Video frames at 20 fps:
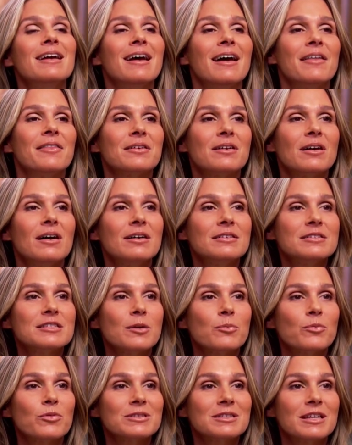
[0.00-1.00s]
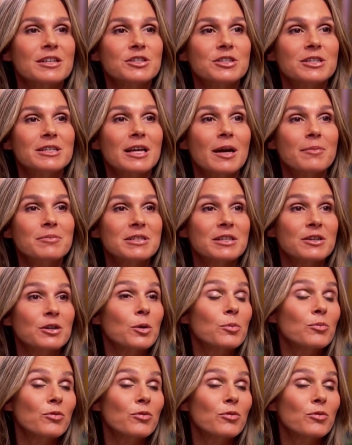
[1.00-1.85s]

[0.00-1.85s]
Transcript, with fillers: And the concept was that she kept it in her